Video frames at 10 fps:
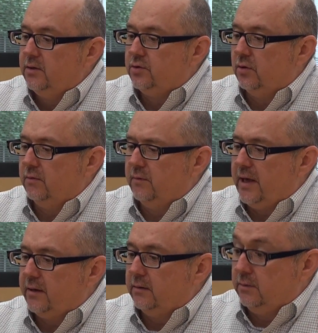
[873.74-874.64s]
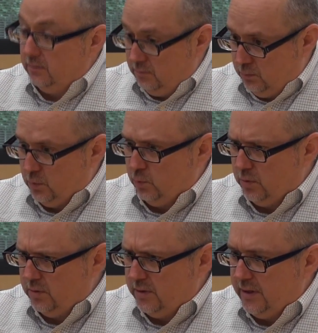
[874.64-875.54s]
sort of
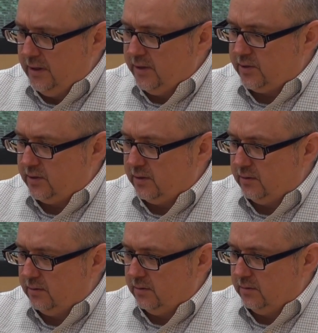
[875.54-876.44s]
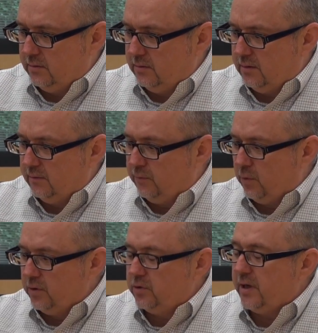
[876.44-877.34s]
will enlist a
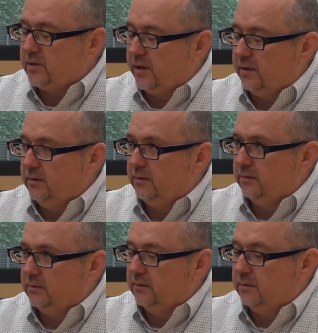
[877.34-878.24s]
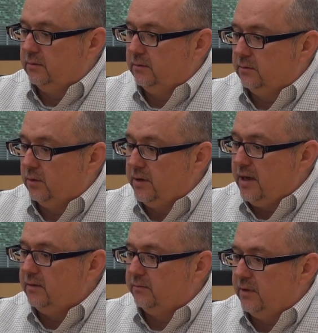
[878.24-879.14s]
foreign translator or a
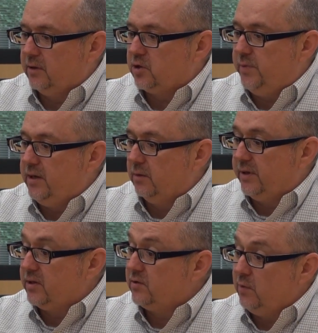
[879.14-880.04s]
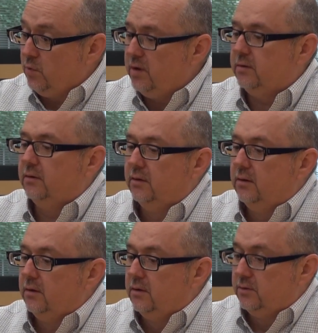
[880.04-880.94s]
native English speaker because they want
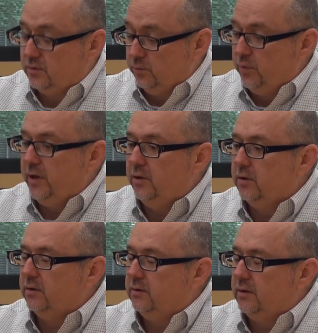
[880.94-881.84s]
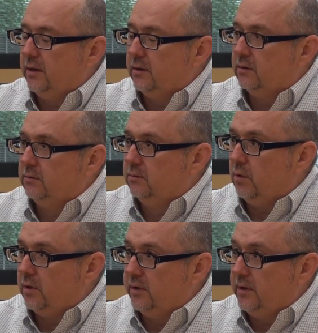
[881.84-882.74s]
some really good
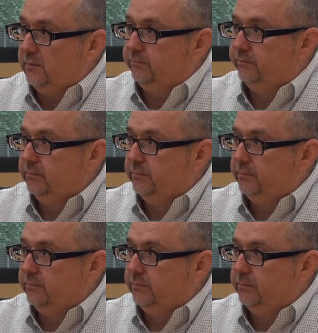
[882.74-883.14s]
quality